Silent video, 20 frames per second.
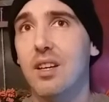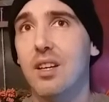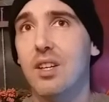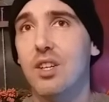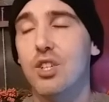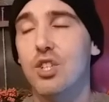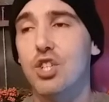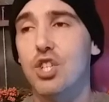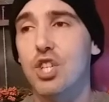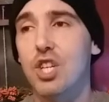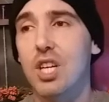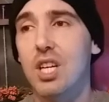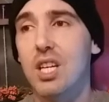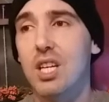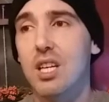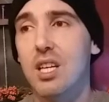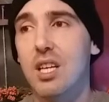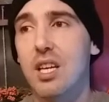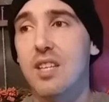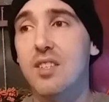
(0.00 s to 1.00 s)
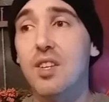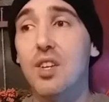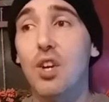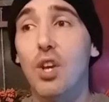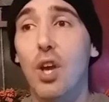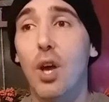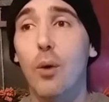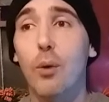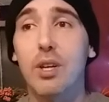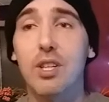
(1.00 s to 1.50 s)
she isn't
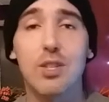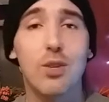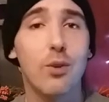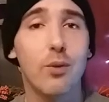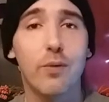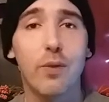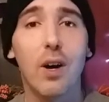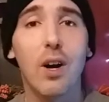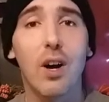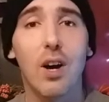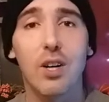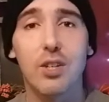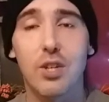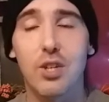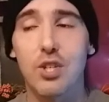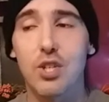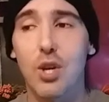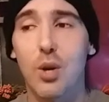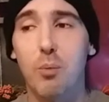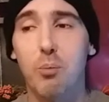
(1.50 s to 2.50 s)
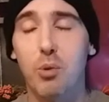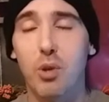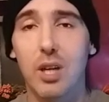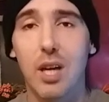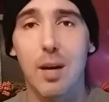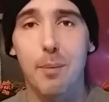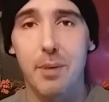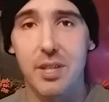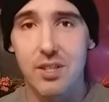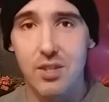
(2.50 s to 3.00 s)
going too far to show
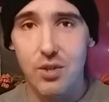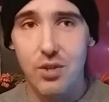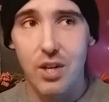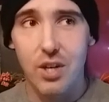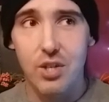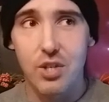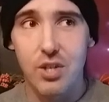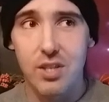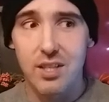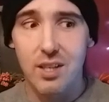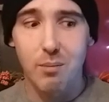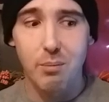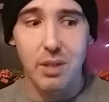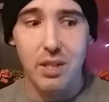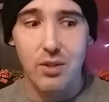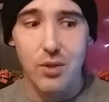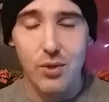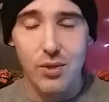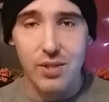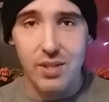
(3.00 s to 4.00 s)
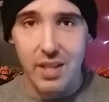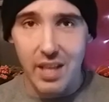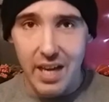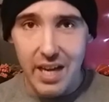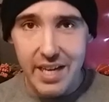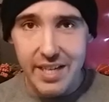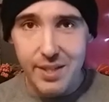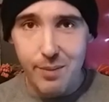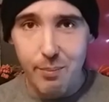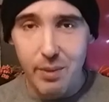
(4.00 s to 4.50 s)
pre-op instructions and pictures in the
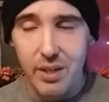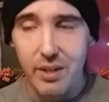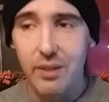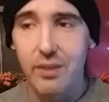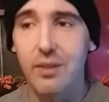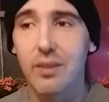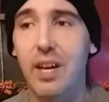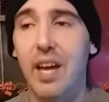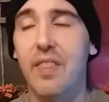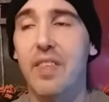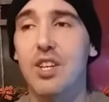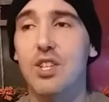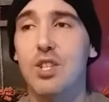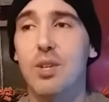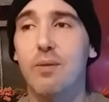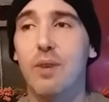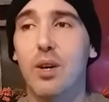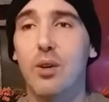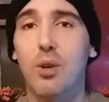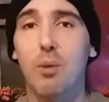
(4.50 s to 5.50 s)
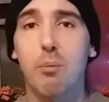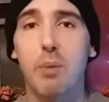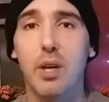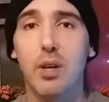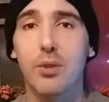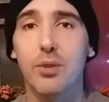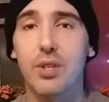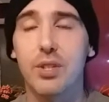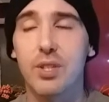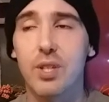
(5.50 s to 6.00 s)
hospital. I think she felt
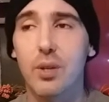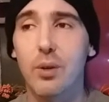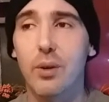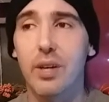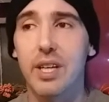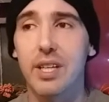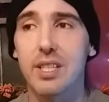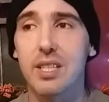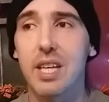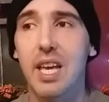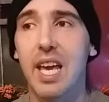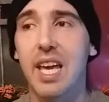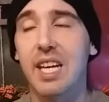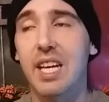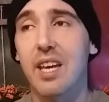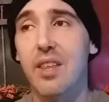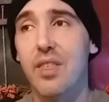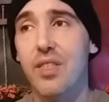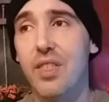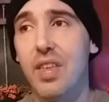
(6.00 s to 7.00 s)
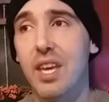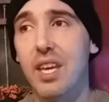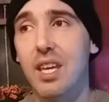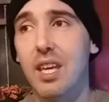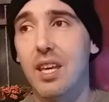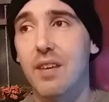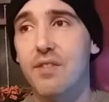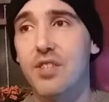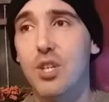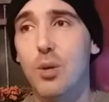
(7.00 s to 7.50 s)
compelled to do it, and I think
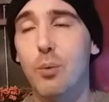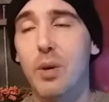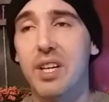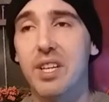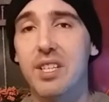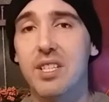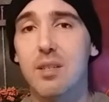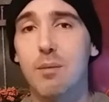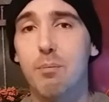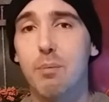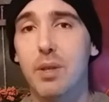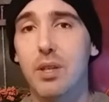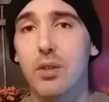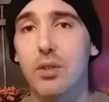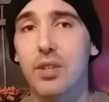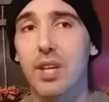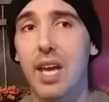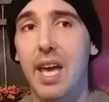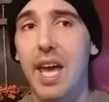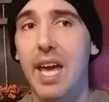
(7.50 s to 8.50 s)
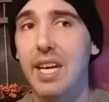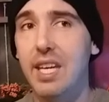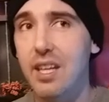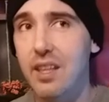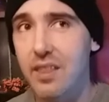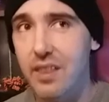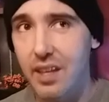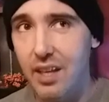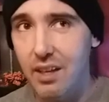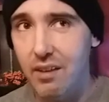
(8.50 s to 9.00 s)
if she wanted to build
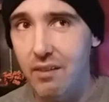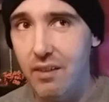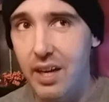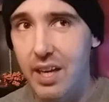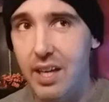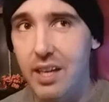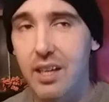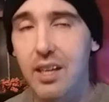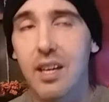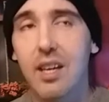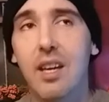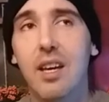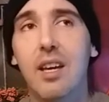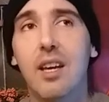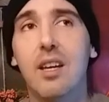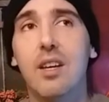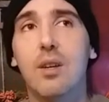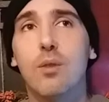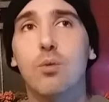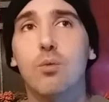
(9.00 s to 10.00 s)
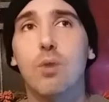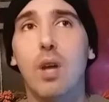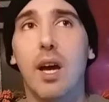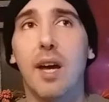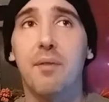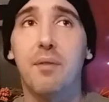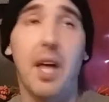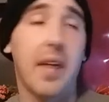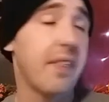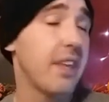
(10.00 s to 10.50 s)
anything like,
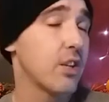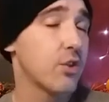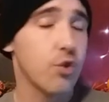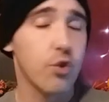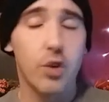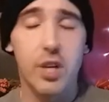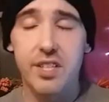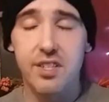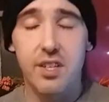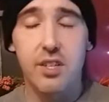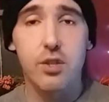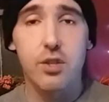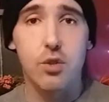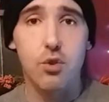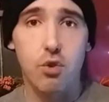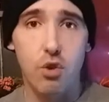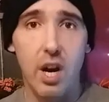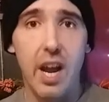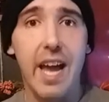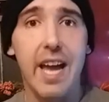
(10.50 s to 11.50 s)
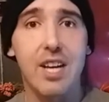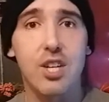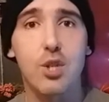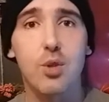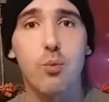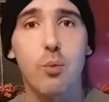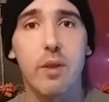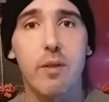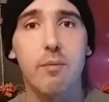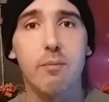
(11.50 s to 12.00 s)
I think trust is trashed
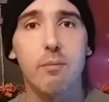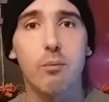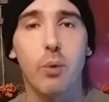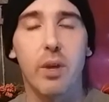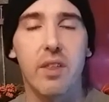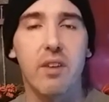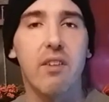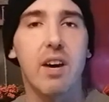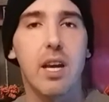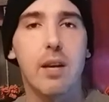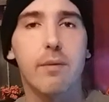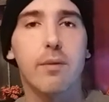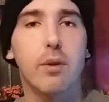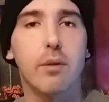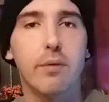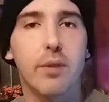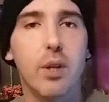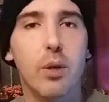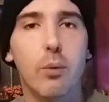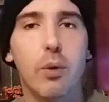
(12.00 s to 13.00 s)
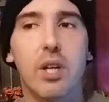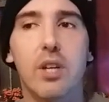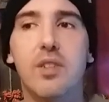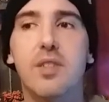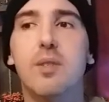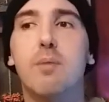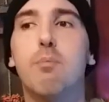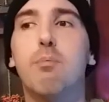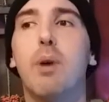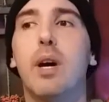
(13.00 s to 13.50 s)
with, with a lot of her
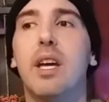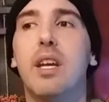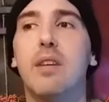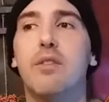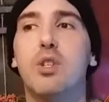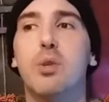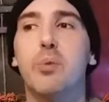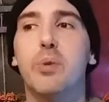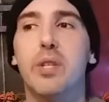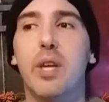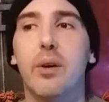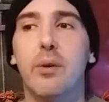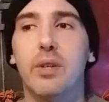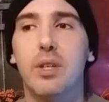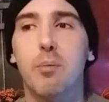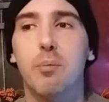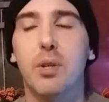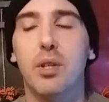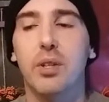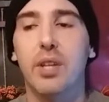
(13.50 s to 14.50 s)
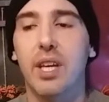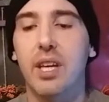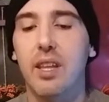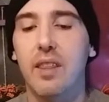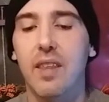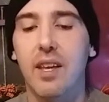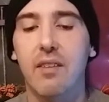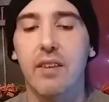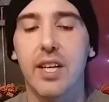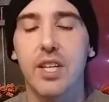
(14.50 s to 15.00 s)
viewers, but if she was going to build
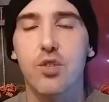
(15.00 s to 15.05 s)
anything like